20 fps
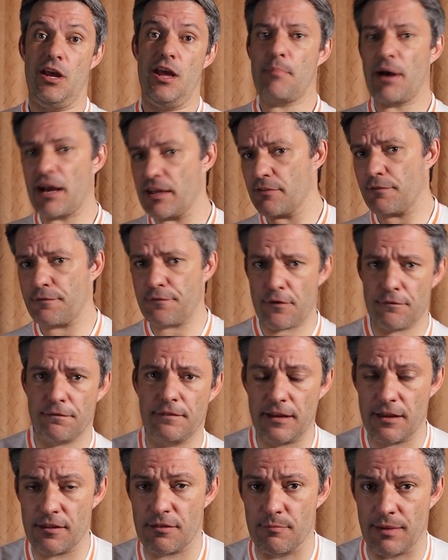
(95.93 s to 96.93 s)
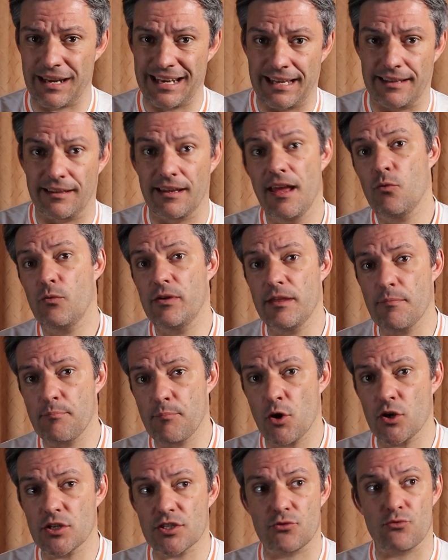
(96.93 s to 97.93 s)
By the 50th minute, when the
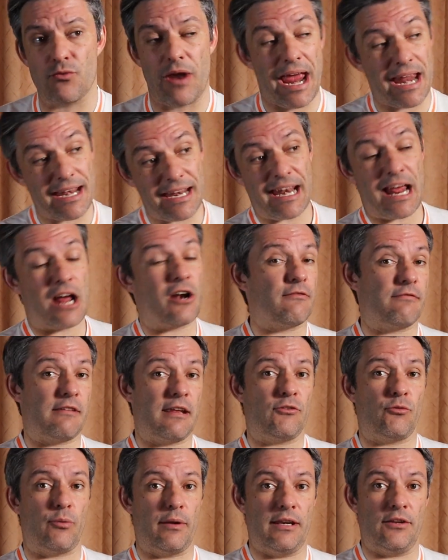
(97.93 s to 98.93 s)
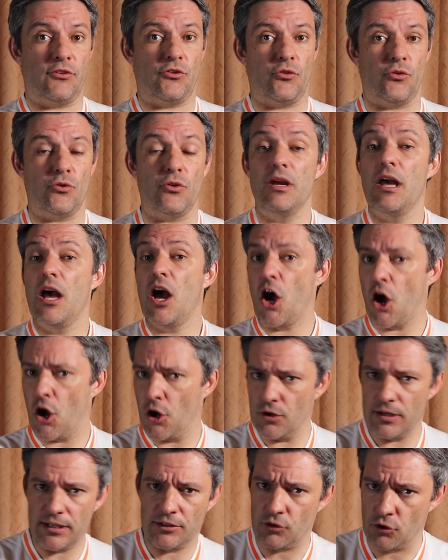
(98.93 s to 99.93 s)
Boks ran it out of their 22,
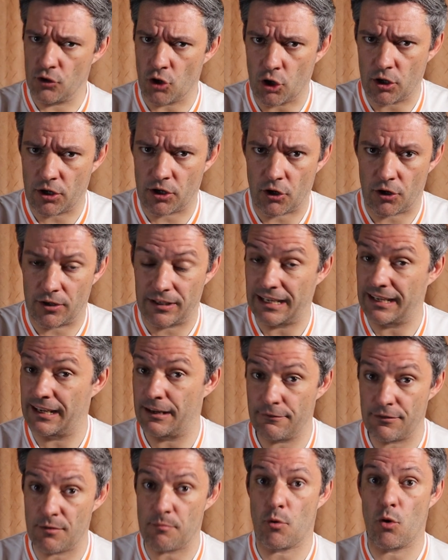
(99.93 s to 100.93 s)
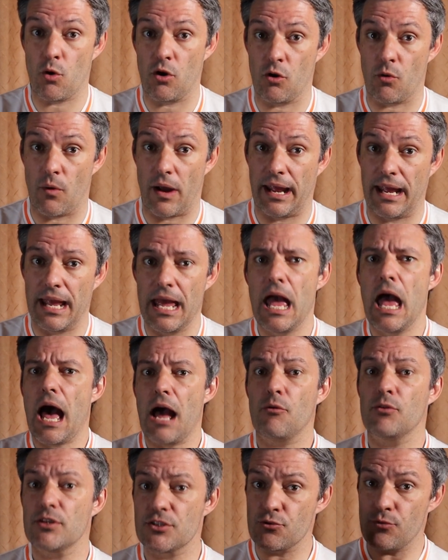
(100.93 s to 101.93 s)
only to knock it on and give the ball away, I
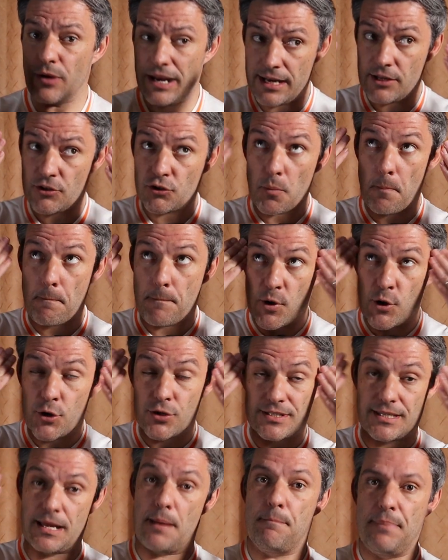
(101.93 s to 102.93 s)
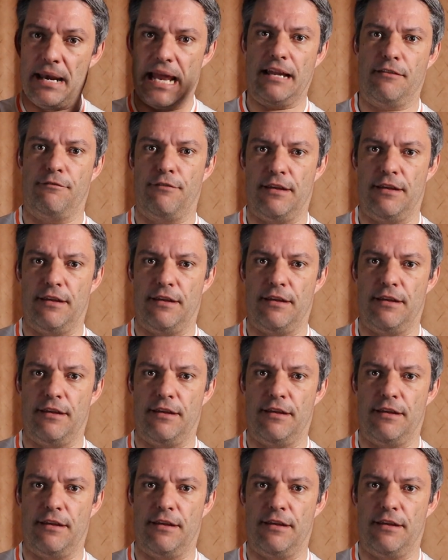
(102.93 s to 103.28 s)
was ready to burst a blood